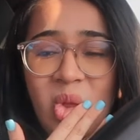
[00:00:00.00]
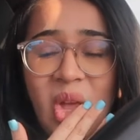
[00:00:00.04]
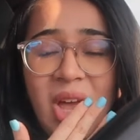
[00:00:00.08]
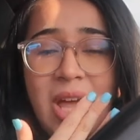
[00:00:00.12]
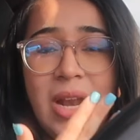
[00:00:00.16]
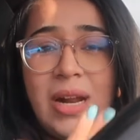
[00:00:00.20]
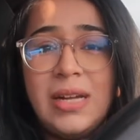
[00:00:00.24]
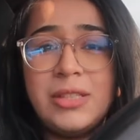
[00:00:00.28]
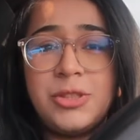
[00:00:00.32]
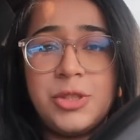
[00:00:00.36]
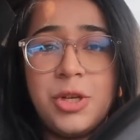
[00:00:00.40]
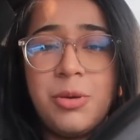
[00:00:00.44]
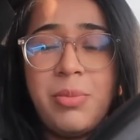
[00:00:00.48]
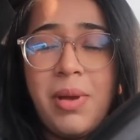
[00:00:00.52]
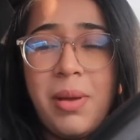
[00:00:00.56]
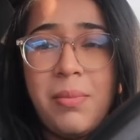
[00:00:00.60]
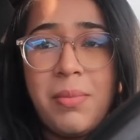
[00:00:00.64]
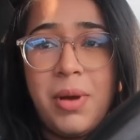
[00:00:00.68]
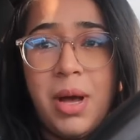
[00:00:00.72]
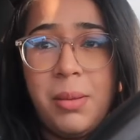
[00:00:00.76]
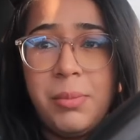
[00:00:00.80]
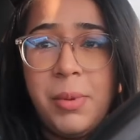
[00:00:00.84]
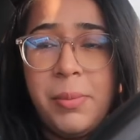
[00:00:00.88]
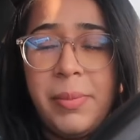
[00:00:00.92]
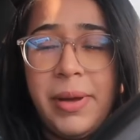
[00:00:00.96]
and I told my
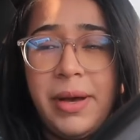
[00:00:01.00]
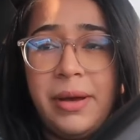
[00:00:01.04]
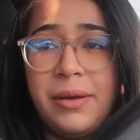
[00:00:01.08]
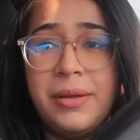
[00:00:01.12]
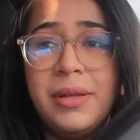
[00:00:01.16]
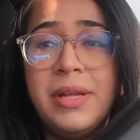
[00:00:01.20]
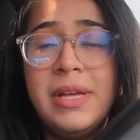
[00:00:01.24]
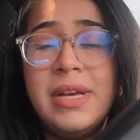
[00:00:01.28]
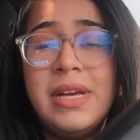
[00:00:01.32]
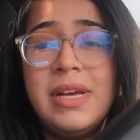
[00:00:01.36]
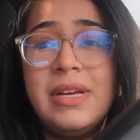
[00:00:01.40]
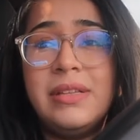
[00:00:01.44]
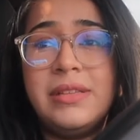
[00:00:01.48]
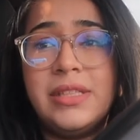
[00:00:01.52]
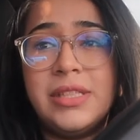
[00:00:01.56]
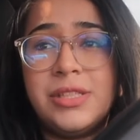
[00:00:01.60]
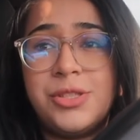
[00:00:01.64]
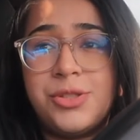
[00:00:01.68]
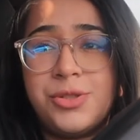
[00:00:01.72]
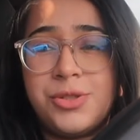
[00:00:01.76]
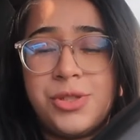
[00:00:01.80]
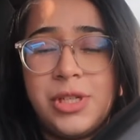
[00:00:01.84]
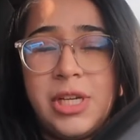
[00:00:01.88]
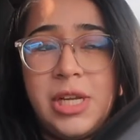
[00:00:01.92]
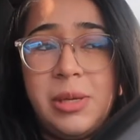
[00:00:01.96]
mom about the
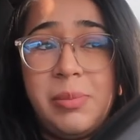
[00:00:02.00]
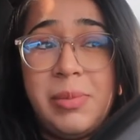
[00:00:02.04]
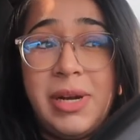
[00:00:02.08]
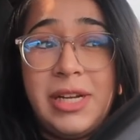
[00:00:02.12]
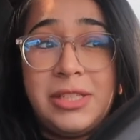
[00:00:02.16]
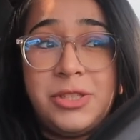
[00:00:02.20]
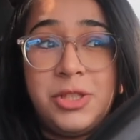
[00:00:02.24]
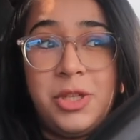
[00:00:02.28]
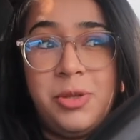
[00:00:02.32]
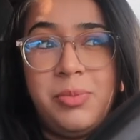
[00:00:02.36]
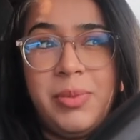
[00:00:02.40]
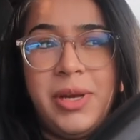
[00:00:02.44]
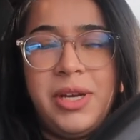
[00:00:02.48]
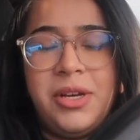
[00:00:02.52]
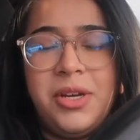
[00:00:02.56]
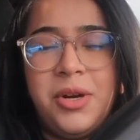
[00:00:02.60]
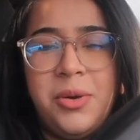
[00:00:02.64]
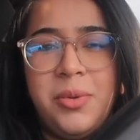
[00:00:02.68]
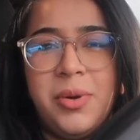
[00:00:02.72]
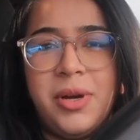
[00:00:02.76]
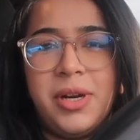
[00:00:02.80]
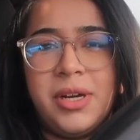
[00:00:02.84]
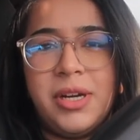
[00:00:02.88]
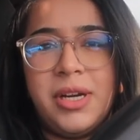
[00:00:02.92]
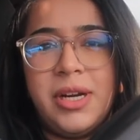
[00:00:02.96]
stream and I told my
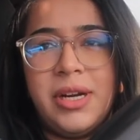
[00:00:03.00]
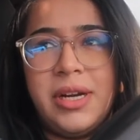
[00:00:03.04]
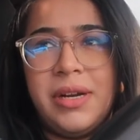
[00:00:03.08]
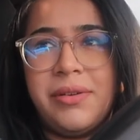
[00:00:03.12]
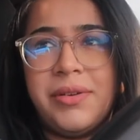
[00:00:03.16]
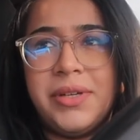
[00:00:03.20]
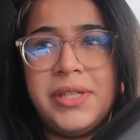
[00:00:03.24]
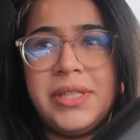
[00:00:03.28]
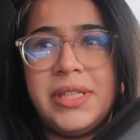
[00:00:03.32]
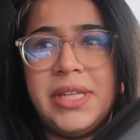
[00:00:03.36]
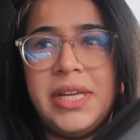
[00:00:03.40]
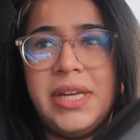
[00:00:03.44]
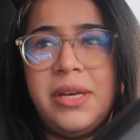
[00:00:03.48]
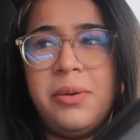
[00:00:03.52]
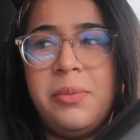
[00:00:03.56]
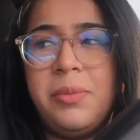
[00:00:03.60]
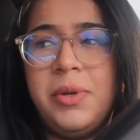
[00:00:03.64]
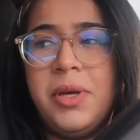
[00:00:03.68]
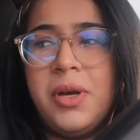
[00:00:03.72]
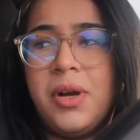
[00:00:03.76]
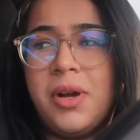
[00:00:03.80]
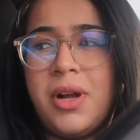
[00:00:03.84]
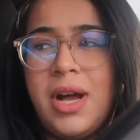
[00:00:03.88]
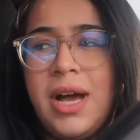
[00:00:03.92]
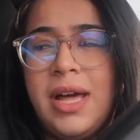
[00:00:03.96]
coworker and everything and we
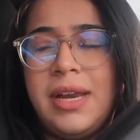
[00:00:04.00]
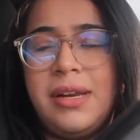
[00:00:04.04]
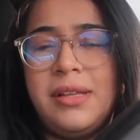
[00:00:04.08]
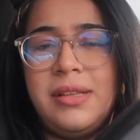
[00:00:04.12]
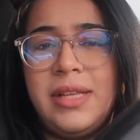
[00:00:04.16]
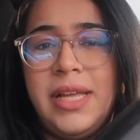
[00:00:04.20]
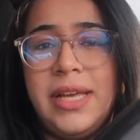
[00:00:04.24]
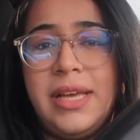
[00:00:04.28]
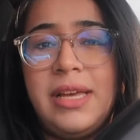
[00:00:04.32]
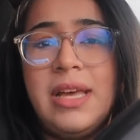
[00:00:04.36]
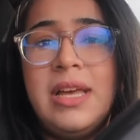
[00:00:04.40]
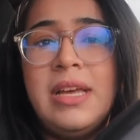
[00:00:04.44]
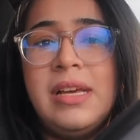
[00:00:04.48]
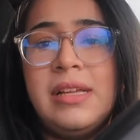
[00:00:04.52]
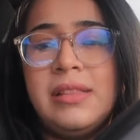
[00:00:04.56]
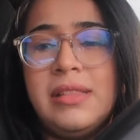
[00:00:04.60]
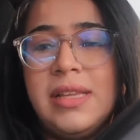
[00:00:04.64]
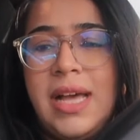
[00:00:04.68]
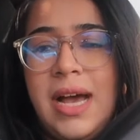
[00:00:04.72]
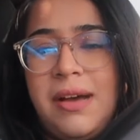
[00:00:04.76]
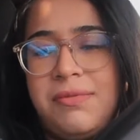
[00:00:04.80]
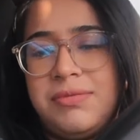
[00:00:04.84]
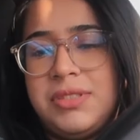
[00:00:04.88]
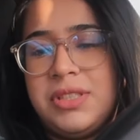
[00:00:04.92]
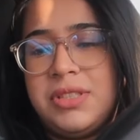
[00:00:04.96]
all kind of like
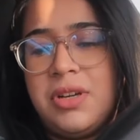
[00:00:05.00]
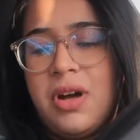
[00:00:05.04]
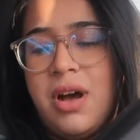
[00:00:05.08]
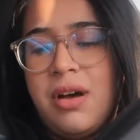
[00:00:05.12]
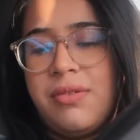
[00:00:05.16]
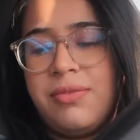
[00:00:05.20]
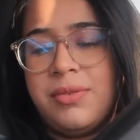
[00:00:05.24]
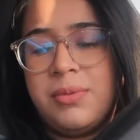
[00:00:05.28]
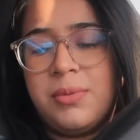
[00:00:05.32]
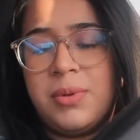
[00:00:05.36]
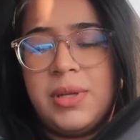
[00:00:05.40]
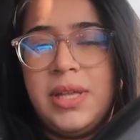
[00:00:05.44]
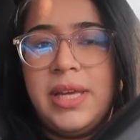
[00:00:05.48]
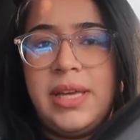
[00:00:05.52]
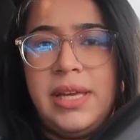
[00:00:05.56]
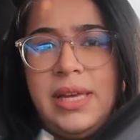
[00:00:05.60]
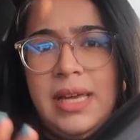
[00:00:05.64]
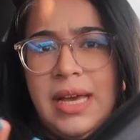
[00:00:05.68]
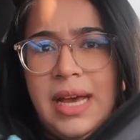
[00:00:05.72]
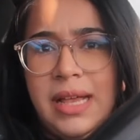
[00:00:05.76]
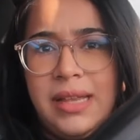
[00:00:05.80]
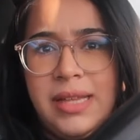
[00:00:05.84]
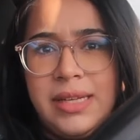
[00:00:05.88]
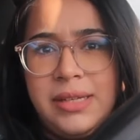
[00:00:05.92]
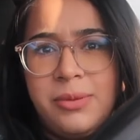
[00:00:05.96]
laughed it off and we're like
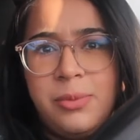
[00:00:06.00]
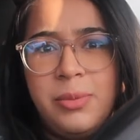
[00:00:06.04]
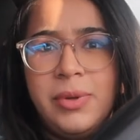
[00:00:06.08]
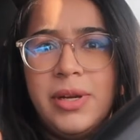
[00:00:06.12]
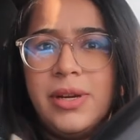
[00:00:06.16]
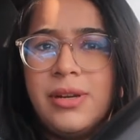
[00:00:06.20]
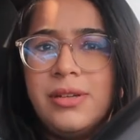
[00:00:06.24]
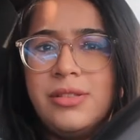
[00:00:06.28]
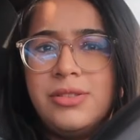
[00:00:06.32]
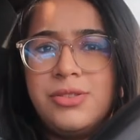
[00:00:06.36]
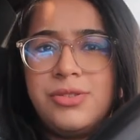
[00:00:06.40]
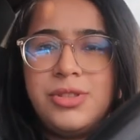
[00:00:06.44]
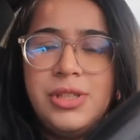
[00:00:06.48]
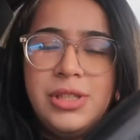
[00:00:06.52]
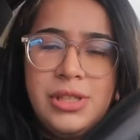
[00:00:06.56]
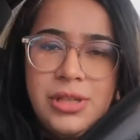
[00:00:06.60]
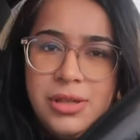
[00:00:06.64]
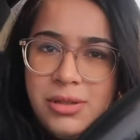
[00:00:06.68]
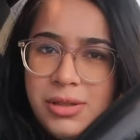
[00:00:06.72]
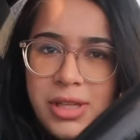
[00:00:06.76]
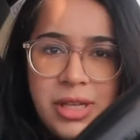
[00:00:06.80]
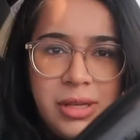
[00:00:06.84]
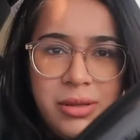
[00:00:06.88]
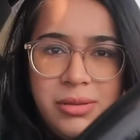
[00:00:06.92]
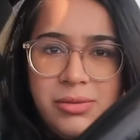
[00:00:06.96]
yeah like weird you
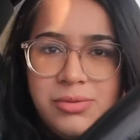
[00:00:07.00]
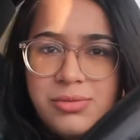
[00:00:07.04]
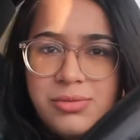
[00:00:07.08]
know like